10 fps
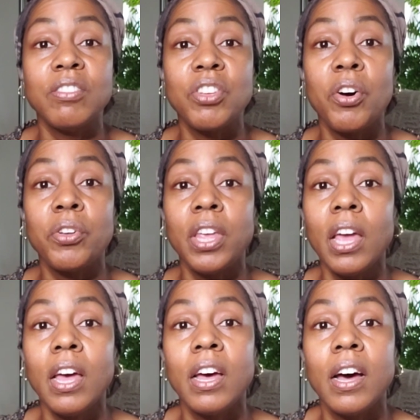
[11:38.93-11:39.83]
So,
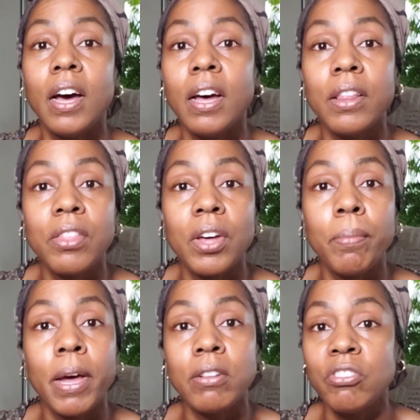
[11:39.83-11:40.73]
yeah, I thought
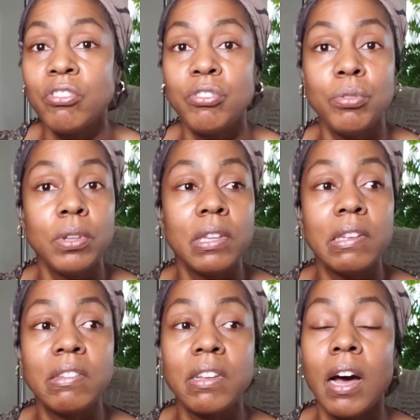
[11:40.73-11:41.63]
about just doing
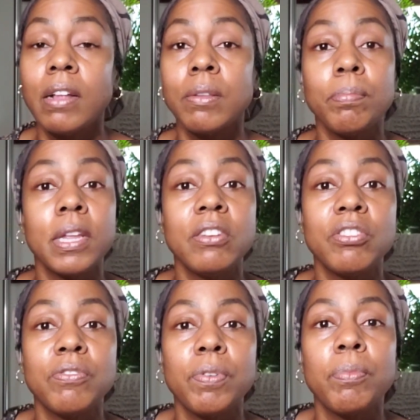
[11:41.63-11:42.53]
these
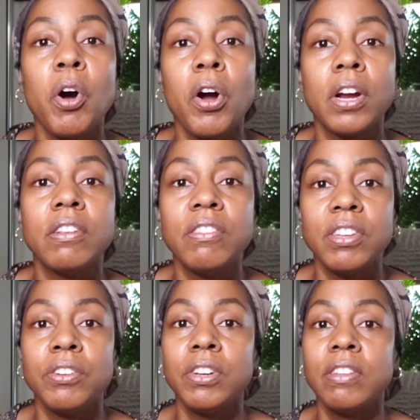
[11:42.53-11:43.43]
Contemplations from the Heart
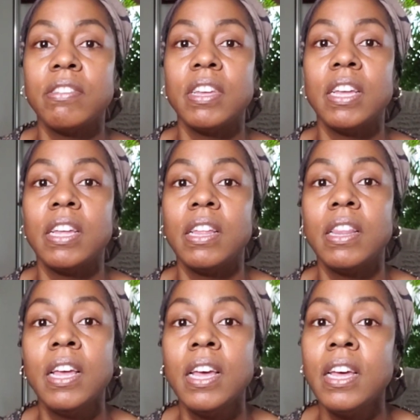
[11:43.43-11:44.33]
series. And
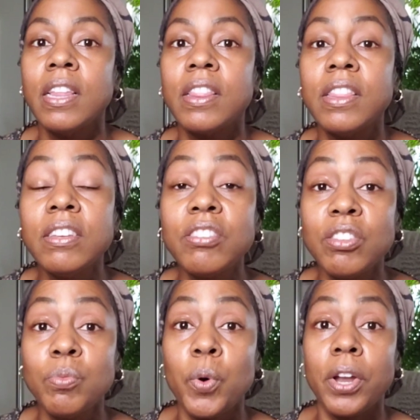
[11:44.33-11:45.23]
this is
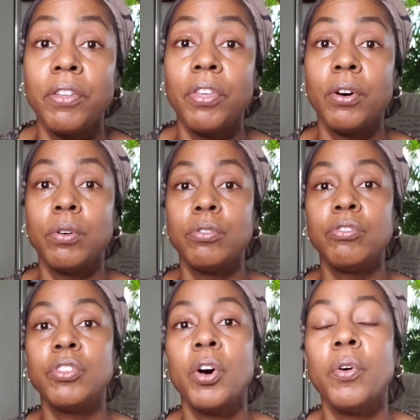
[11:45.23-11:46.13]
one of those.
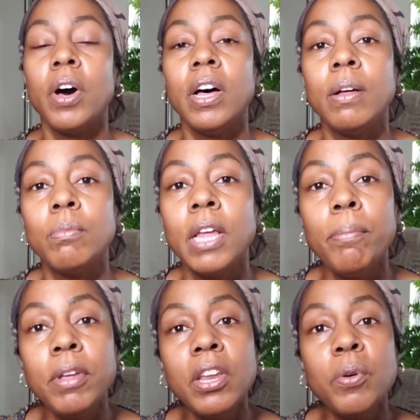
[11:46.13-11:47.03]
So, um, let
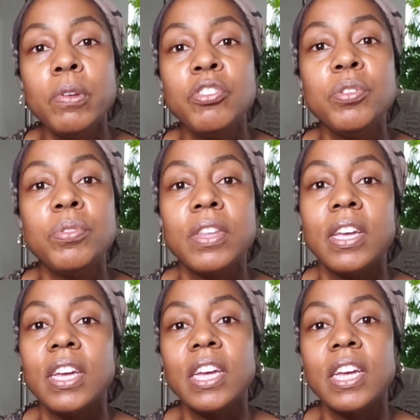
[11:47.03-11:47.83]
me know what you think.